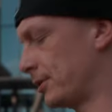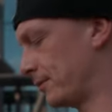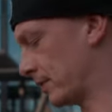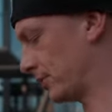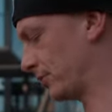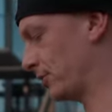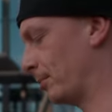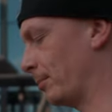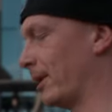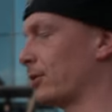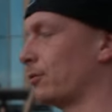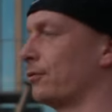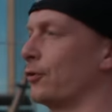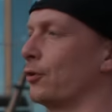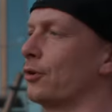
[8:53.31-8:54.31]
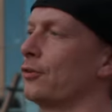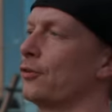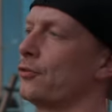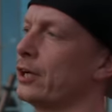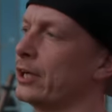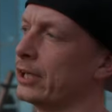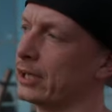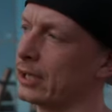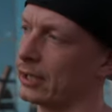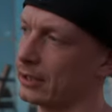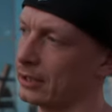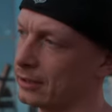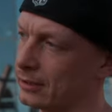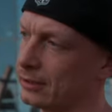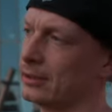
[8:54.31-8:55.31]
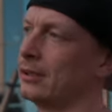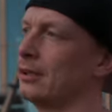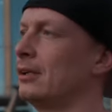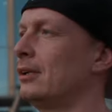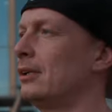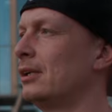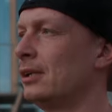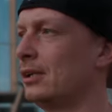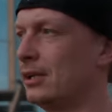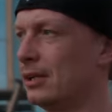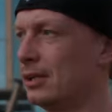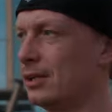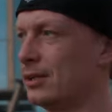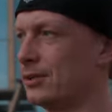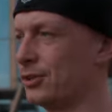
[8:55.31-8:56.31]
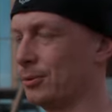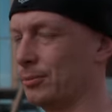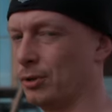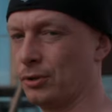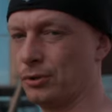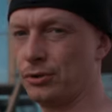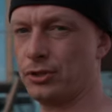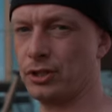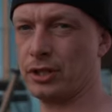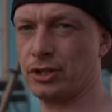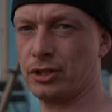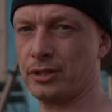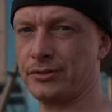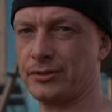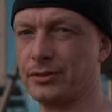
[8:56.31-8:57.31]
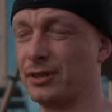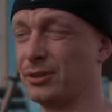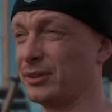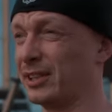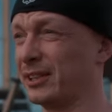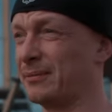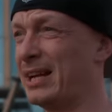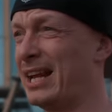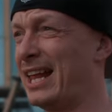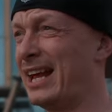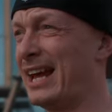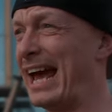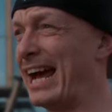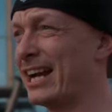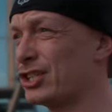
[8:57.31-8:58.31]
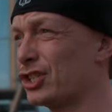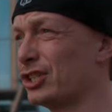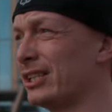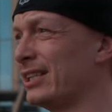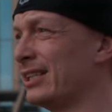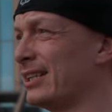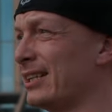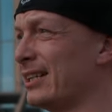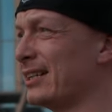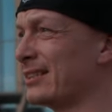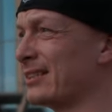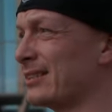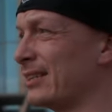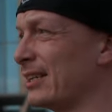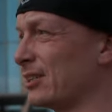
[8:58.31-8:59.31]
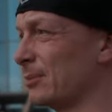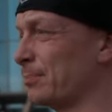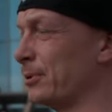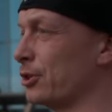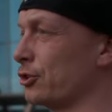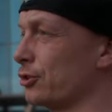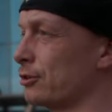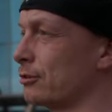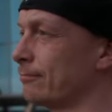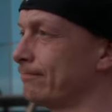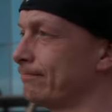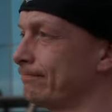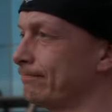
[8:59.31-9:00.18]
If I can see the microphone on the rig, I can... So I'm going to change lenses now again. Actually, let's take some pictures.